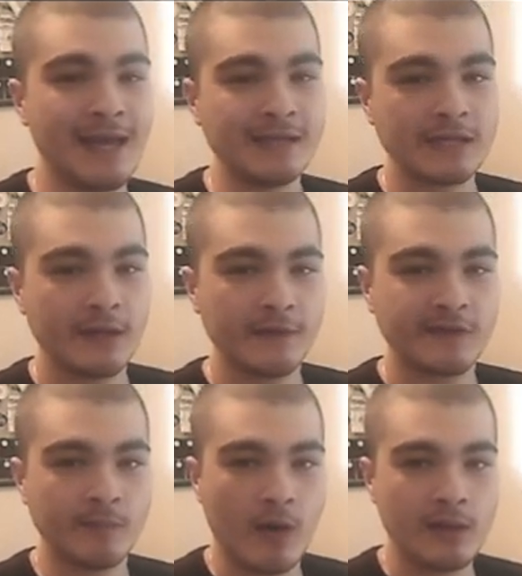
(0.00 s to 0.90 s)
And then all the
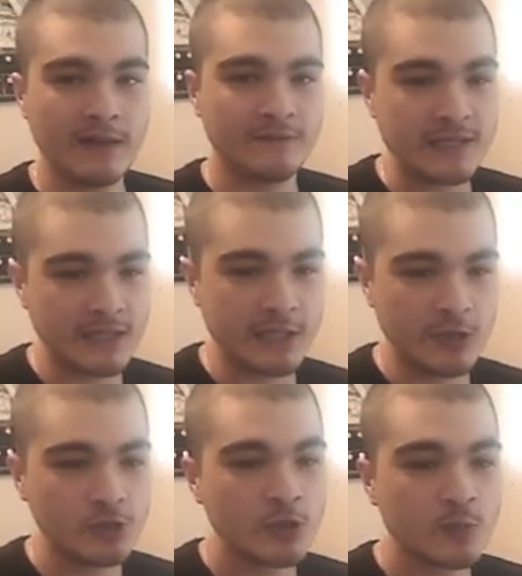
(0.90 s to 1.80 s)
small
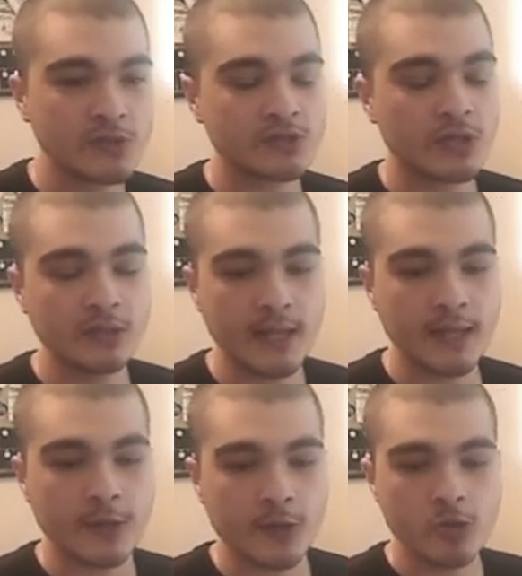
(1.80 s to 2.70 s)
FTD YouTubers are
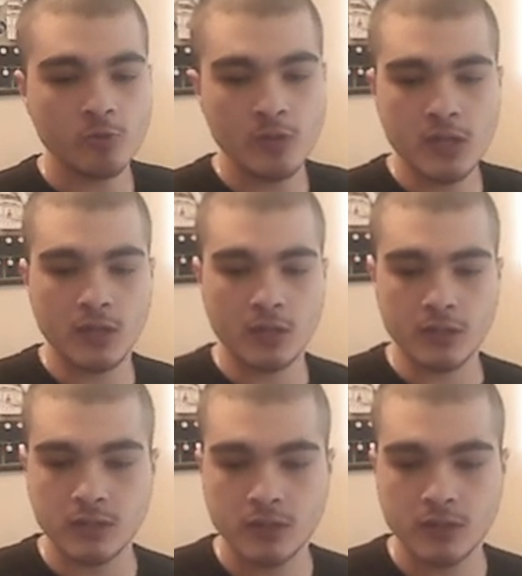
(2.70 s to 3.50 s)
like, ugh,